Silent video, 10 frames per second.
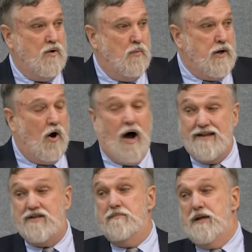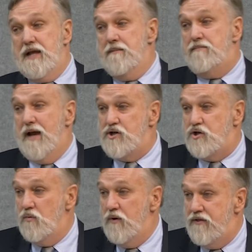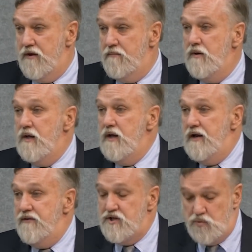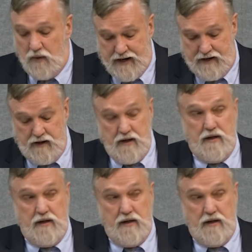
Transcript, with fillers: We ought to be impatient with him in this way.